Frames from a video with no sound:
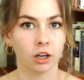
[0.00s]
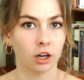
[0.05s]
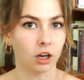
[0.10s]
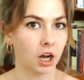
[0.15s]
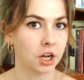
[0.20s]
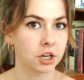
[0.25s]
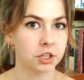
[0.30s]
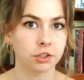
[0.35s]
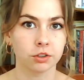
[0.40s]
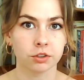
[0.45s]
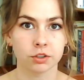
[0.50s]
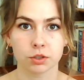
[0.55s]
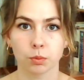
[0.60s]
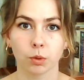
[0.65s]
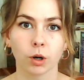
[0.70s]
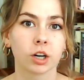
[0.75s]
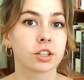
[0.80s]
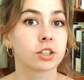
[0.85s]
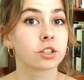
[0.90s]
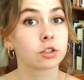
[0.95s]
unused
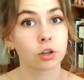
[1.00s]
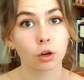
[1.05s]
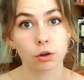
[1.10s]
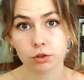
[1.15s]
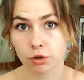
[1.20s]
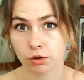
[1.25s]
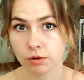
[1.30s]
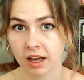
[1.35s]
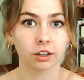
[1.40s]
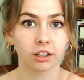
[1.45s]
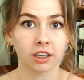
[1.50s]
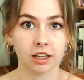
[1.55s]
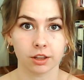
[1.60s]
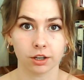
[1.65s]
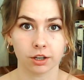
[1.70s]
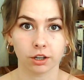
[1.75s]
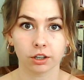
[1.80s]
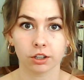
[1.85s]
words, don't do that either.